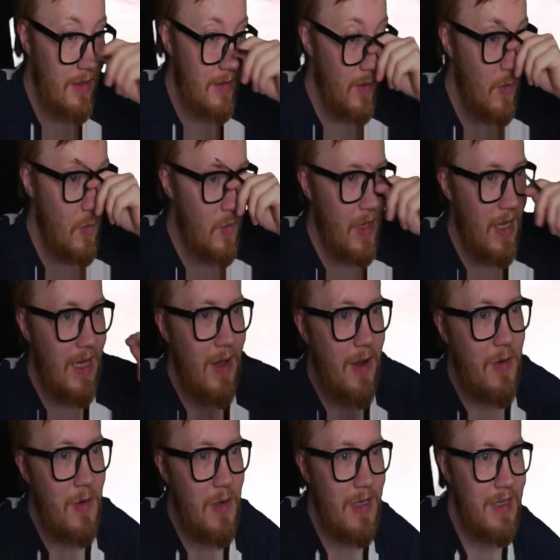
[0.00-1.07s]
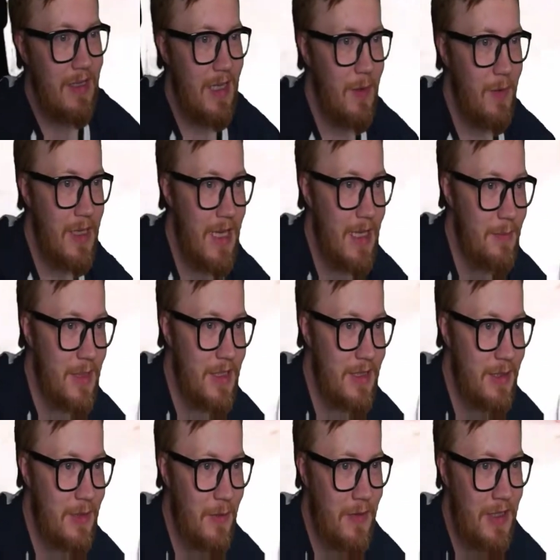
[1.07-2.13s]
Oh, hello again,
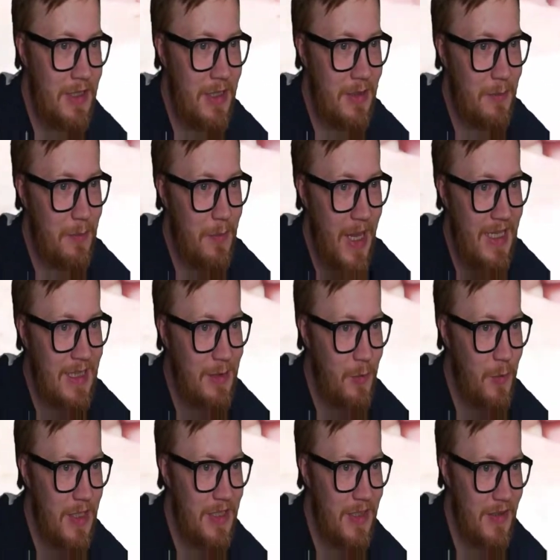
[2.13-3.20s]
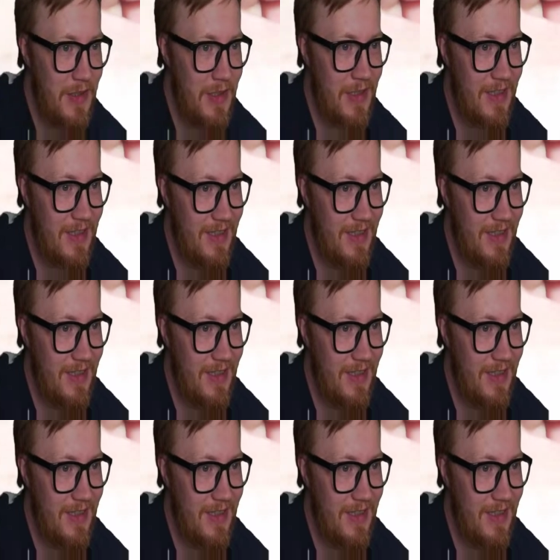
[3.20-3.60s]
Mr. Norwegian Paint Wizard.